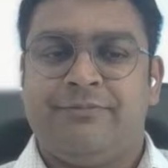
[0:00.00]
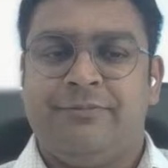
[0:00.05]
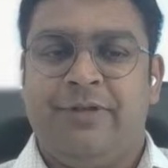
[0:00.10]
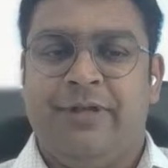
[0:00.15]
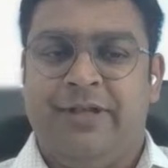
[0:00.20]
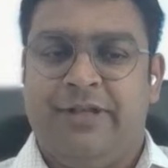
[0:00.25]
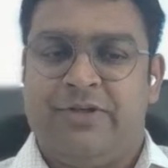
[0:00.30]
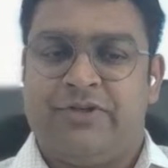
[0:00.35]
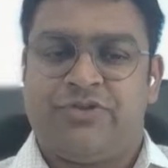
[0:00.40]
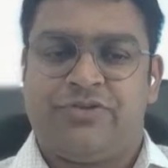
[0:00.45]

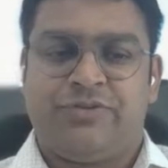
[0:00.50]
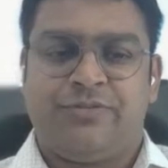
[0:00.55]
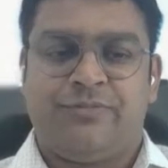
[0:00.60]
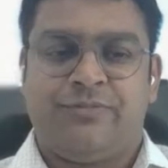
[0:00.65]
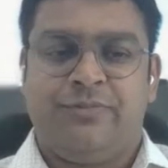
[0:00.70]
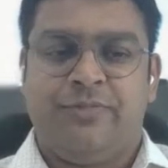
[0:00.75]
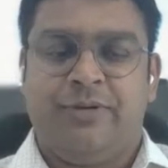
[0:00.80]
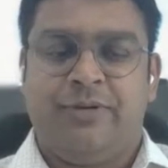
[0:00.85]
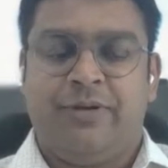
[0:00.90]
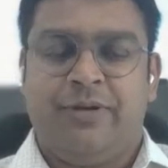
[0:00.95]
niche.
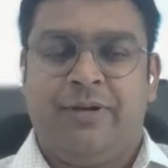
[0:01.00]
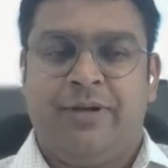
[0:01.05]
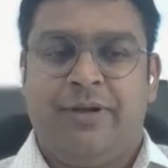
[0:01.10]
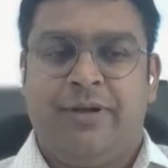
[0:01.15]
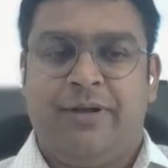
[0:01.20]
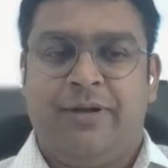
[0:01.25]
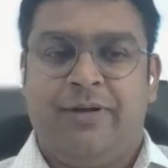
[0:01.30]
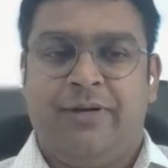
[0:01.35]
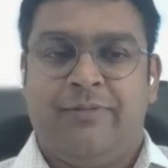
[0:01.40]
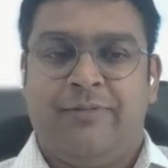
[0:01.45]

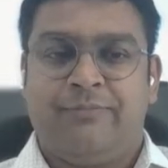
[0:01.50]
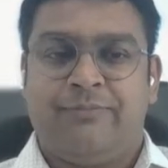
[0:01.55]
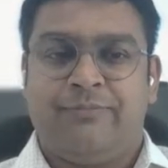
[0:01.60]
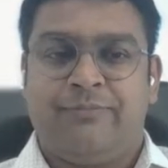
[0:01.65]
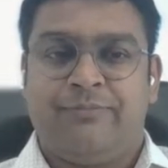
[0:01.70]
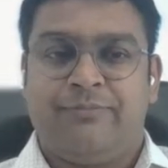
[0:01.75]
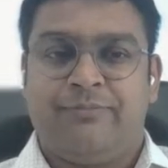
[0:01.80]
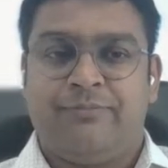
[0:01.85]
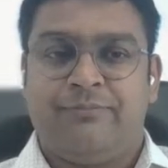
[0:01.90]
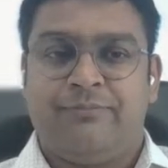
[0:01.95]

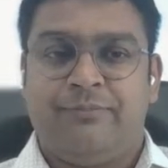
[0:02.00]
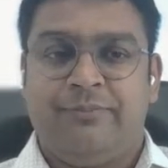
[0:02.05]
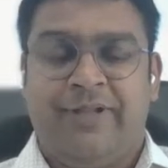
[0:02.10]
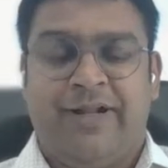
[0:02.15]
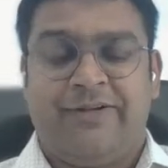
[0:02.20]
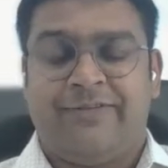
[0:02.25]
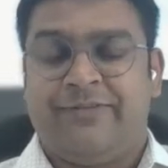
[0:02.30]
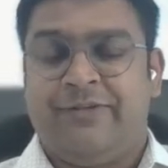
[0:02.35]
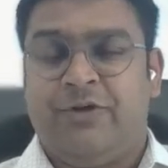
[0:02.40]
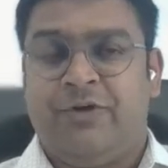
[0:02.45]

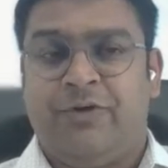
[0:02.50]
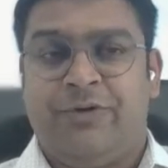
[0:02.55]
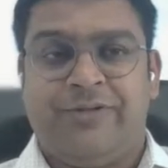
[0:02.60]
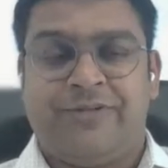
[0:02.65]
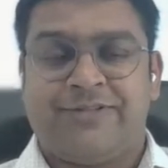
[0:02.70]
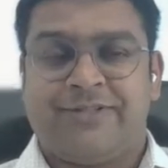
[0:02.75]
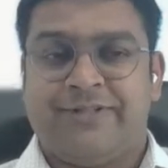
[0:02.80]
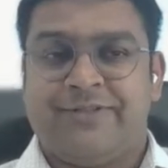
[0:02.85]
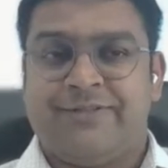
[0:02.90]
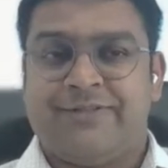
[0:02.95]
That's the
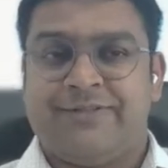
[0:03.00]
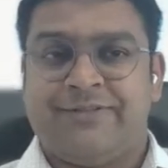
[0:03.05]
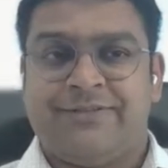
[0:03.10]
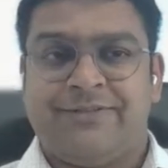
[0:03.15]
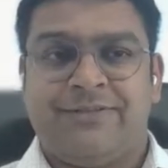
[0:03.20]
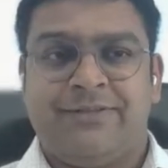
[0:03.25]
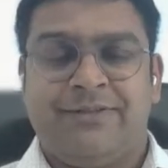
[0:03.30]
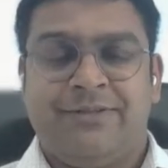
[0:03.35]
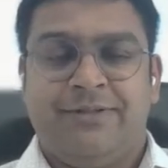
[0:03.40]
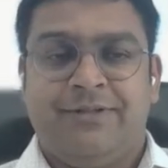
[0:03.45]
honest answer.
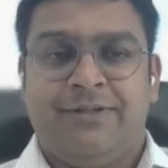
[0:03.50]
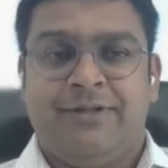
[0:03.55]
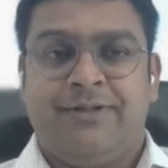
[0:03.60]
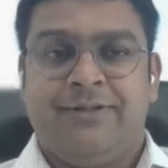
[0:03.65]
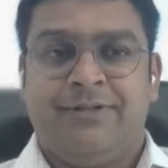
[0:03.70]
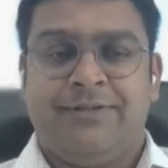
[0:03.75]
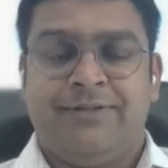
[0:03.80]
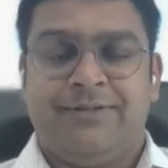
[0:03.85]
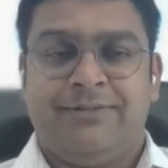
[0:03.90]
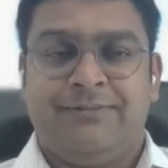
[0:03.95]

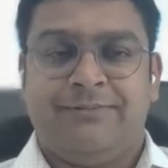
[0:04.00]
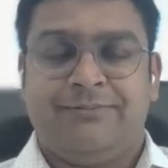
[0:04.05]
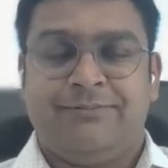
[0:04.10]
Uh,